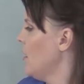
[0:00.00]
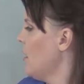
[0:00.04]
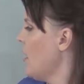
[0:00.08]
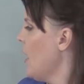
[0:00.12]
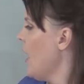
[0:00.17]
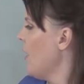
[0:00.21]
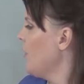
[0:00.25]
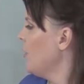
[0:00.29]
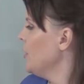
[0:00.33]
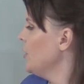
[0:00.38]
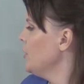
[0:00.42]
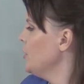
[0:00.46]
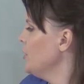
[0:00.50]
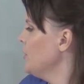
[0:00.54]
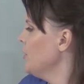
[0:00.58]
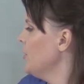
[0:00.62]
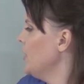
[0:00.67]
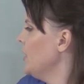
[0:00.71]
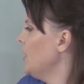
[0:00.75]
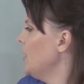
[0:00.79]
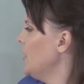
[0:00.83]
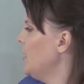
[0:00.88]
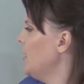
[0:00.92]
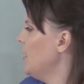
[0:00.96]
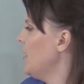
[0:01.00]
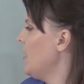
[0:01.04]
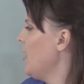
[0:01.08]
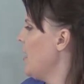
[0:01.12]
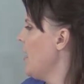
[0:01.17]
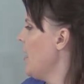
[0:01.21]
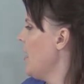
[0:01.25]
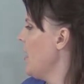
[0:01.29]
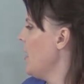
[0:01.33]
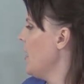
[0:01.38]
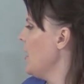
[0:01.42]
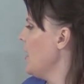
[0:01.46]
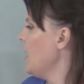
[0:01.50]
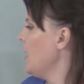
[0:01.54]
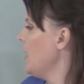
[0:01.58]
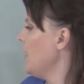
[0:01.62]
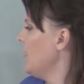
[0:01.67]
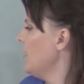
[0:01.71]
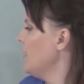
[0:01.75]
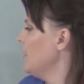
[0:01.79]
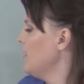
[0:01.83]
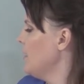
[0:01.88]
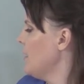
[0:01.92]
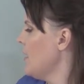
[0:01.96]
I will do
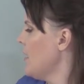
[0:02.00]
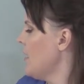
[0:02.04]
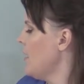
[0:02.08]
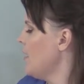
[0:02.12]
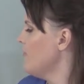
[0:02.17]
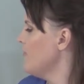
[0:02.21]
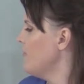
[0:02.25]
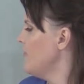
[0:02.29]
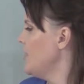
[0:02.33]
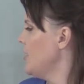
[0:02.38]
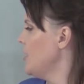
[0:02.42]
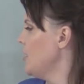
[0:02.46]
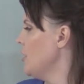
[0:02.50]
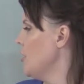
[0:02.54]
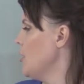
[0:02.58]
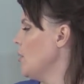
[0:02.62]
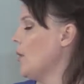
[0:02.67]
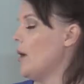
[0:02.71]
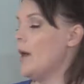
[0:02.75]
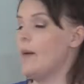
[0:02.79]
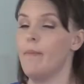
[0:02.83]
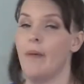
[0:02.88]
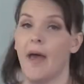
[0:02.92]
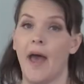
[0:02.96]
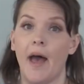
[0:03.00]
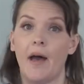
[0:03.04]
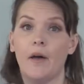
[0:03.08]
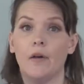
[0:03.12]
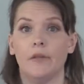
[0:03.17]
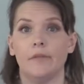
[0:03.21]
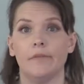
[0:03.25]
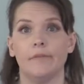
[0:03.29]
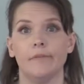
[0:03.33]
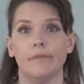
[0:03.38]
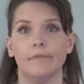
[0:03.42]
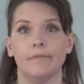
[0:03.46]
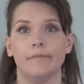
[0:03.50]
a video about